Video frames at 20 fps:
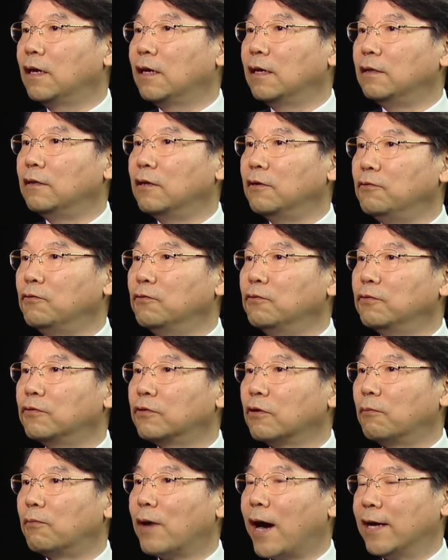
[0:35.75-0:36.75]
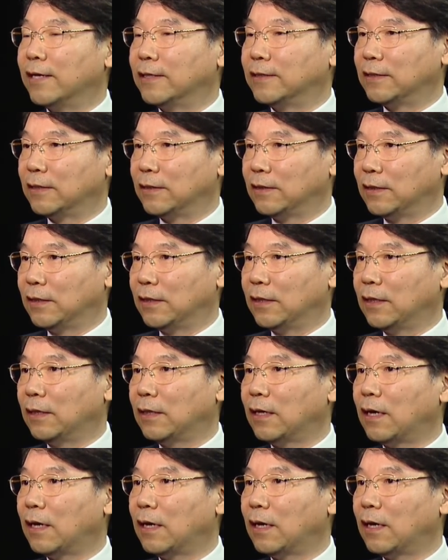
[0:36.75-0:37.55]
in the use of ICT.